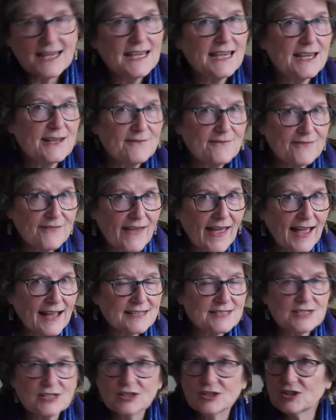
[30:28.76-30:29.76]
In
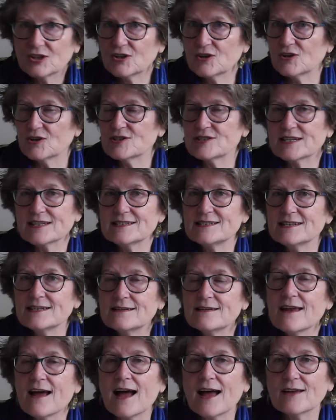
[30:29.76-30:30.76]
fact, Goethe did
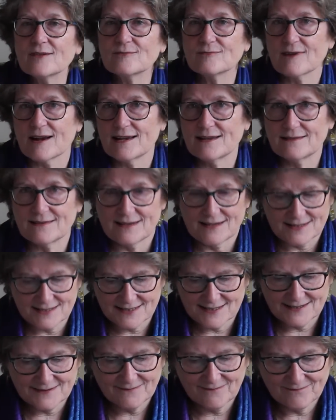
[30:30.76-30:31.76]
not write
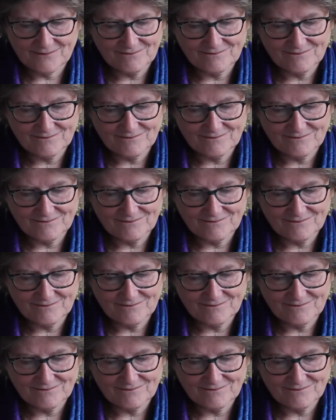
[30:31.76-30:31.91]
this.